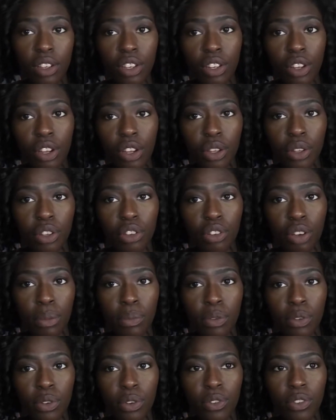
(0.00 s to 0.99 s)
you know, the
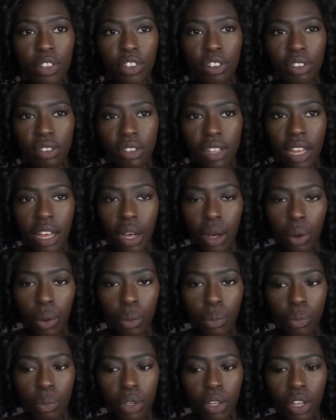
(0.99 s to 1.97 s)
drama school videos to help.